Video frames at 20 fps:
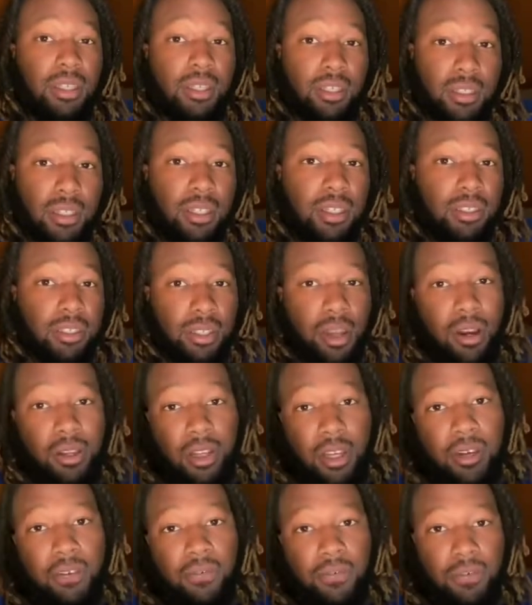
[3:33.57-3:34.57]
start
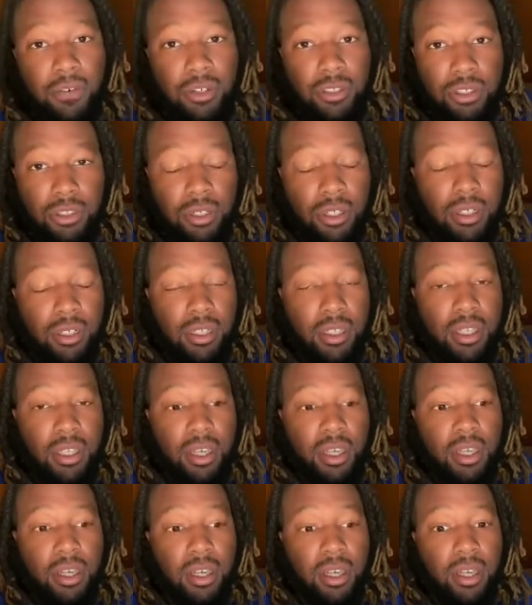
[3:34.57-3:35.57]
looking for a truck.
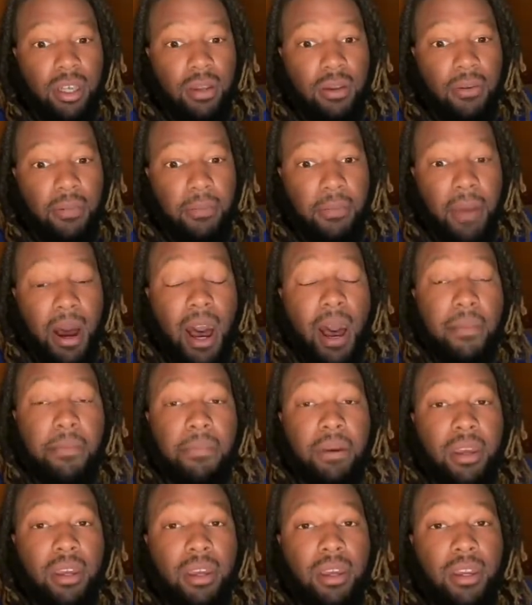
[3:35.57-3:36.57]
My
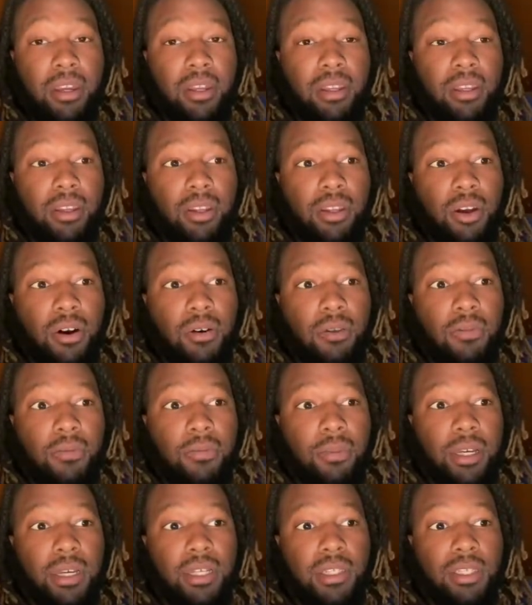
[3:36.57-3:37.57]
opinion,
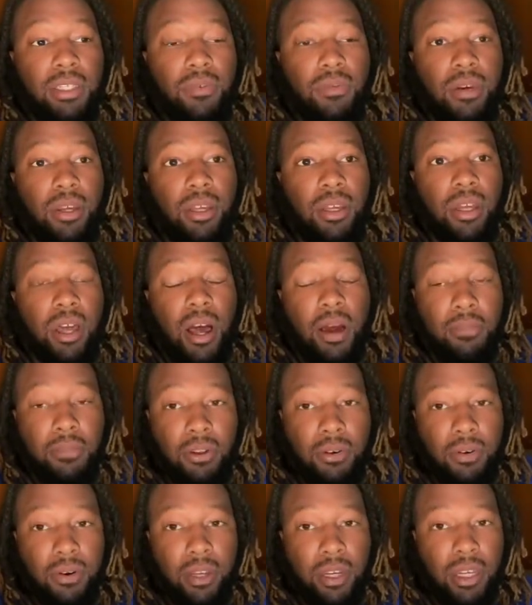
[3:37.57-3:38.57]
because it's what I'm
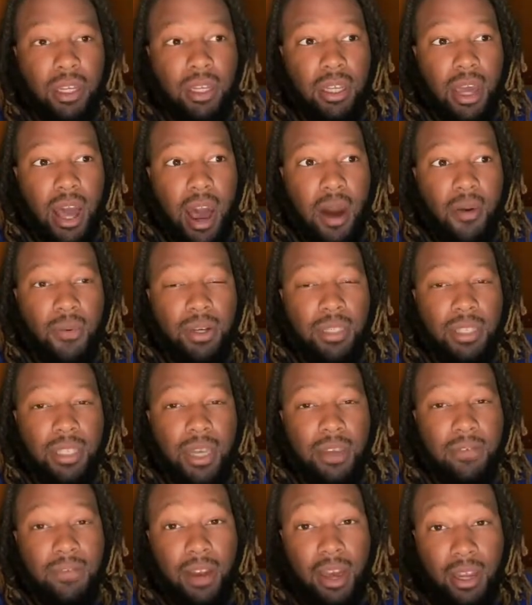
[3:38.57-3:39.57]
doing, I would say
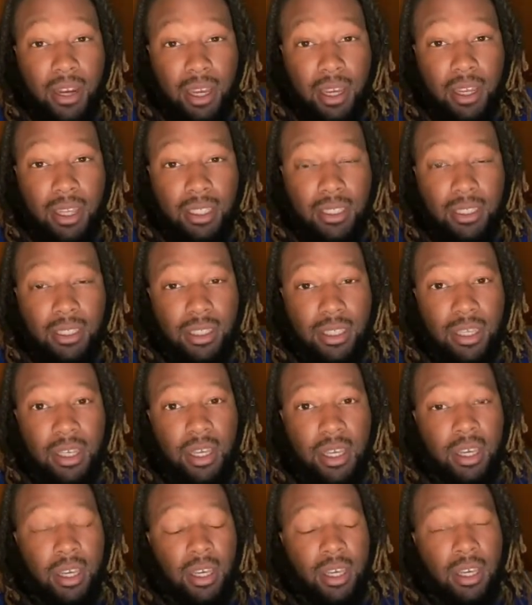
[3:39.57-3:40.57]
finance.
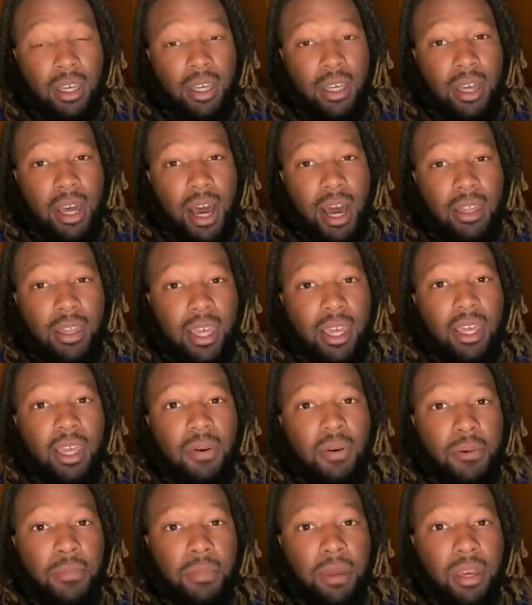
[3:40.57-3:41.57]
I think it
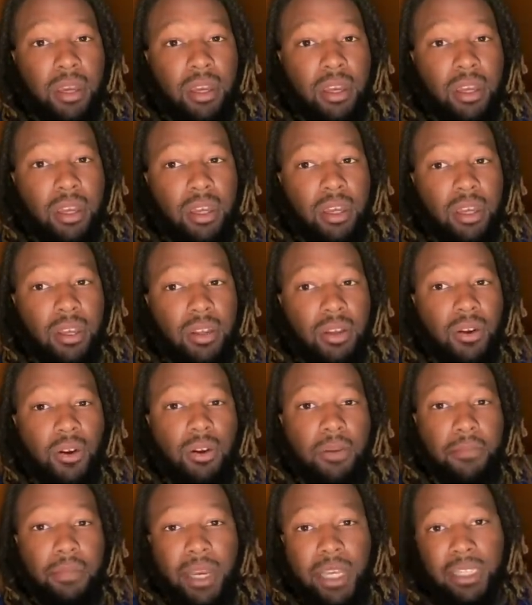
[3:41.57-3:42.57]
would be, the
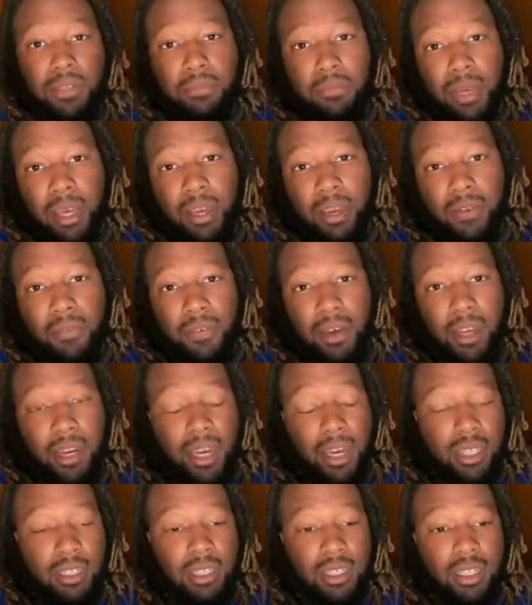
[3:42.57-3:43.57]
best bet
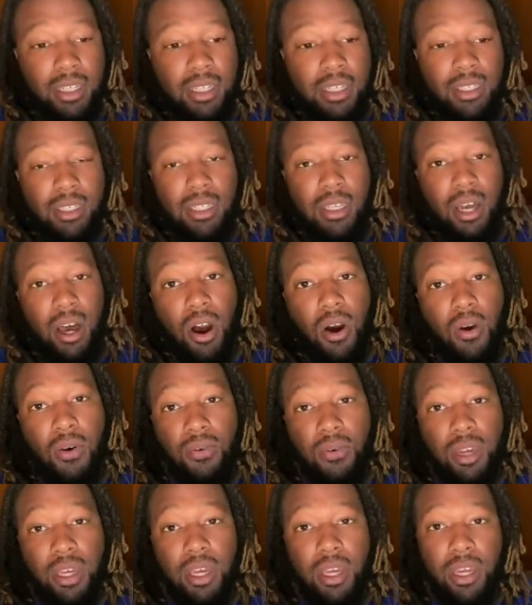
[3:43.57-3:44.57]
financially to own
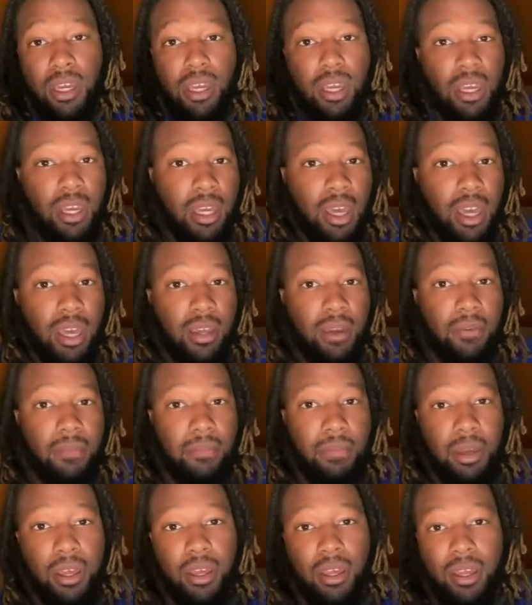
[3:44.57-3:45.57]
it in the end game.
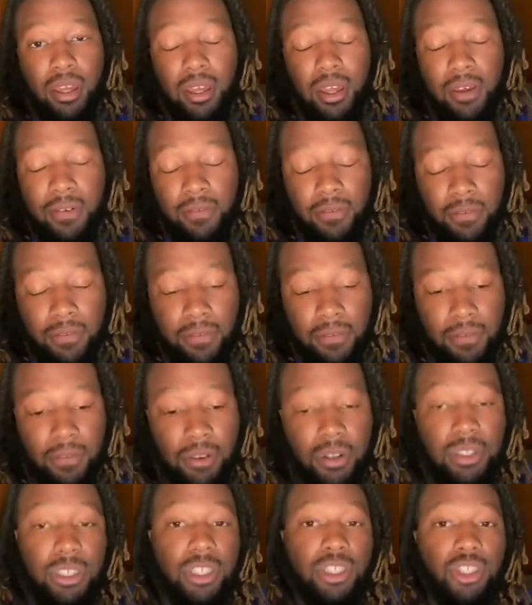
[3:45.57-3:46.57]
But if you're
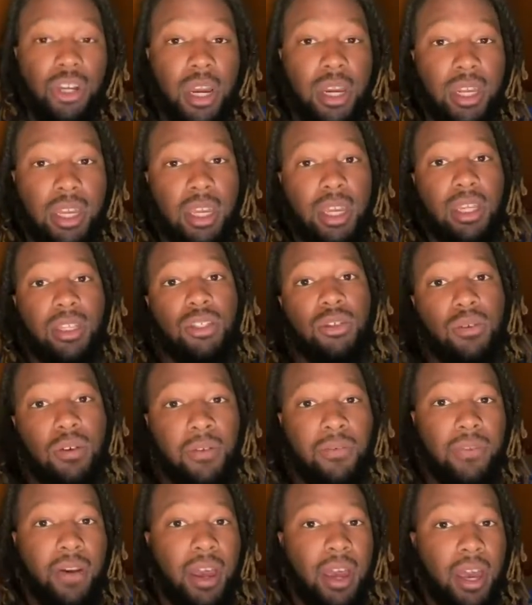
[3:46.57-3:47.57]
just trying to get into it
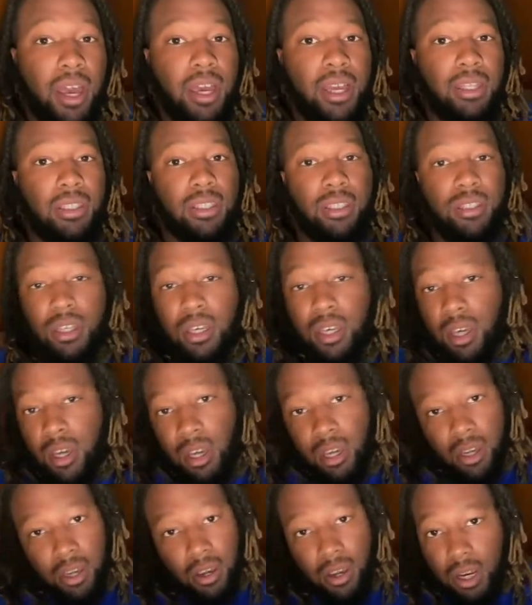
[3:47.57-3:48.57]
fast,
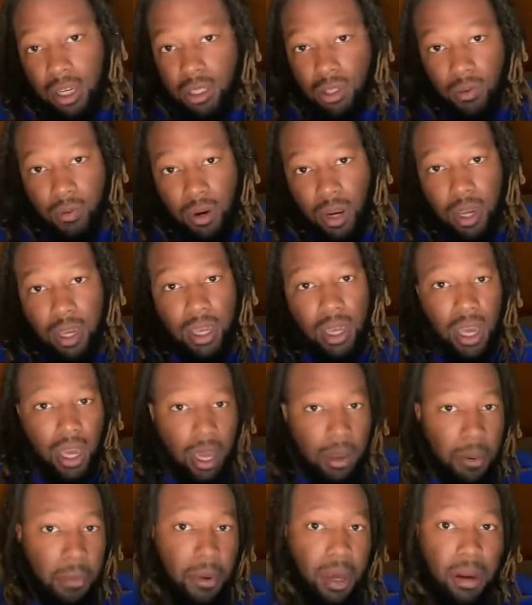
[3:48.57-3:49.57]
there is a rent game.
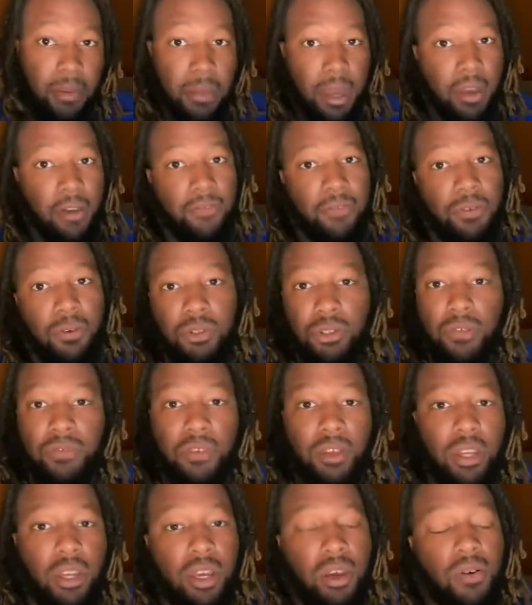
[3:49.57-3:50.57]
I'm gonna make a future
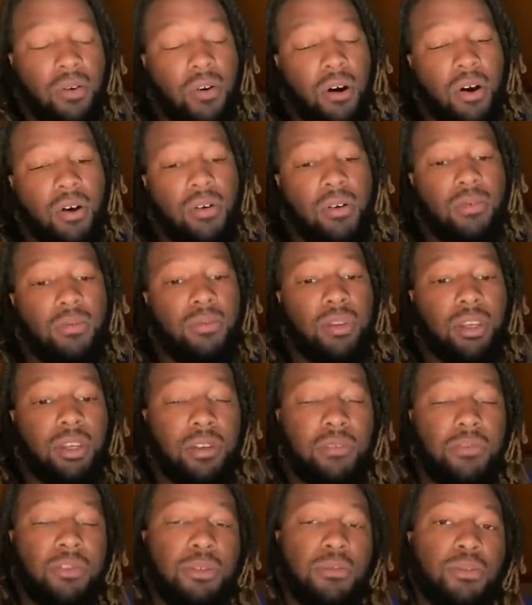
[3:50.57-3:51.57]
video on the
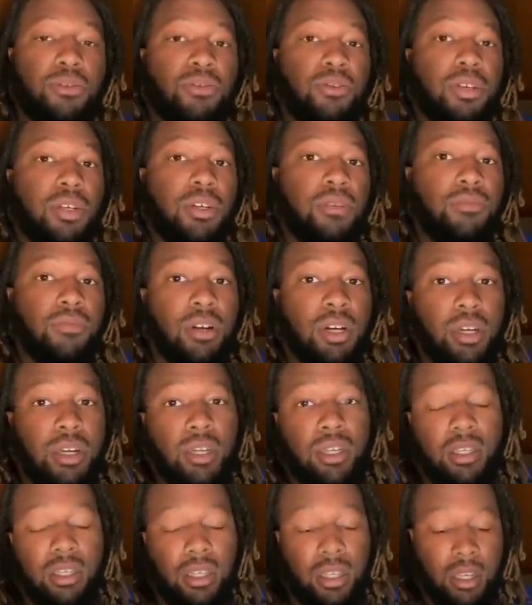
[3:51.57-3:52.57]
difference between
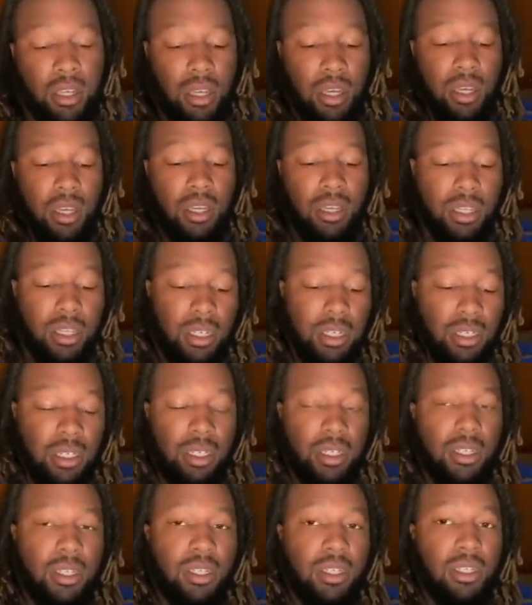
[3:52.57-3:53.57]
renting,
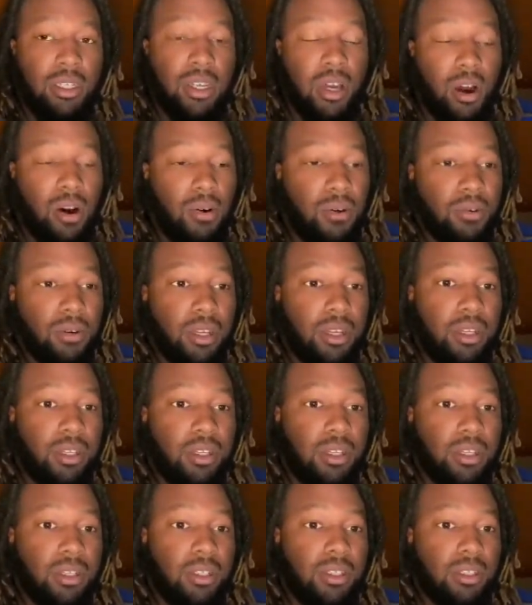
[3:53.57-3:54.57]
leasing,
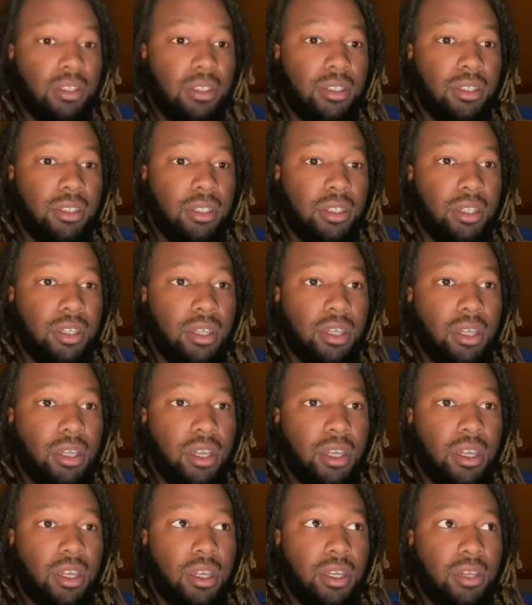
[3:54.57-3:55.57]
owning,
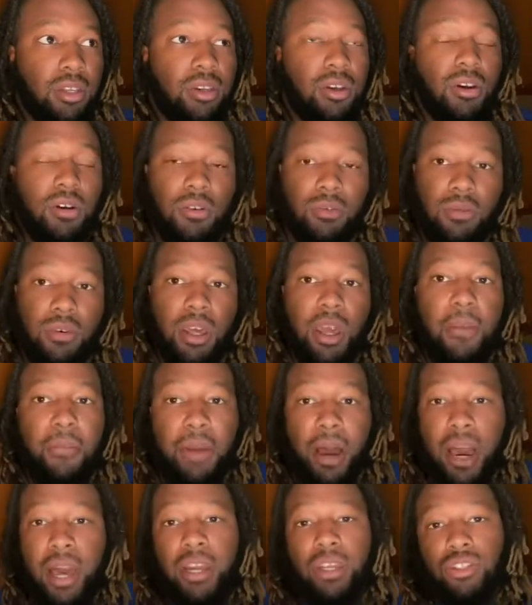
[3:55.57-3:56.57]
and
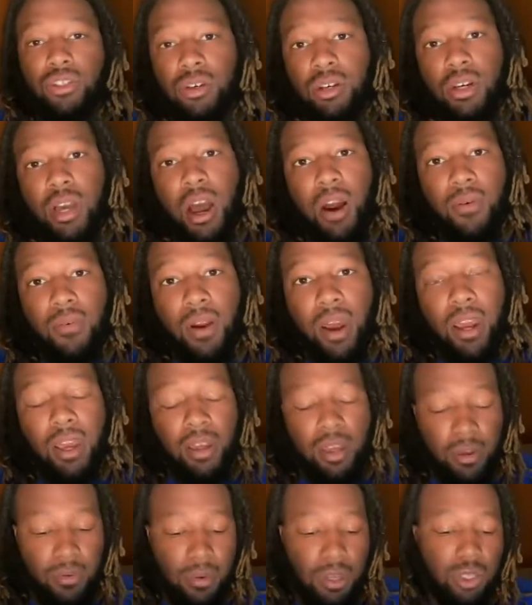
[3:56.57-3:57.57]
buying a truck outright
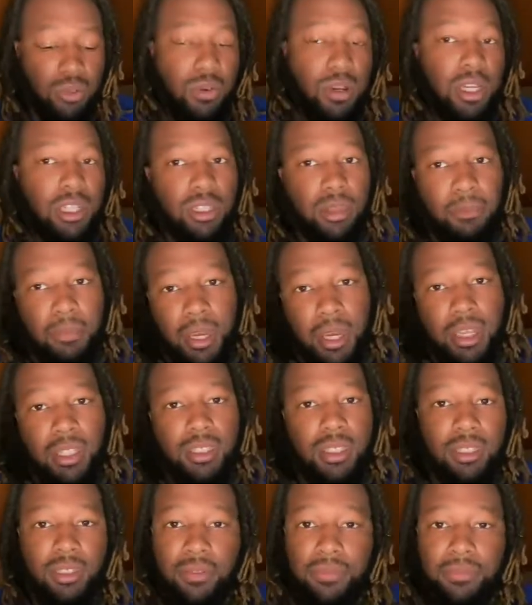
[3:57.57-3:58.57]
and which one is the best.
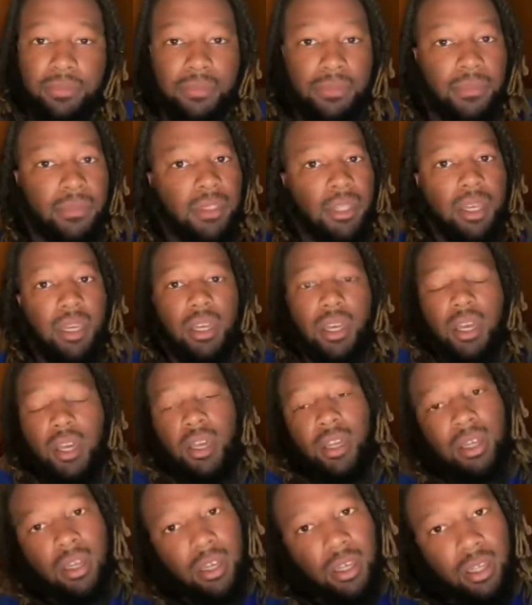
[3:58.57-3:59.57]
And
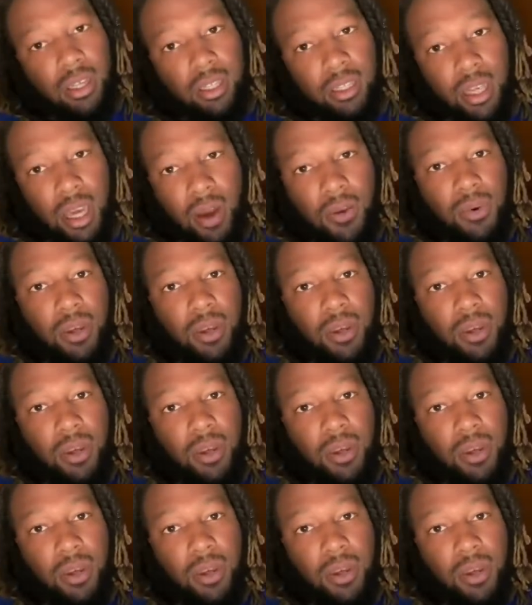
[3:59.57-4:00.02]
yeah, we can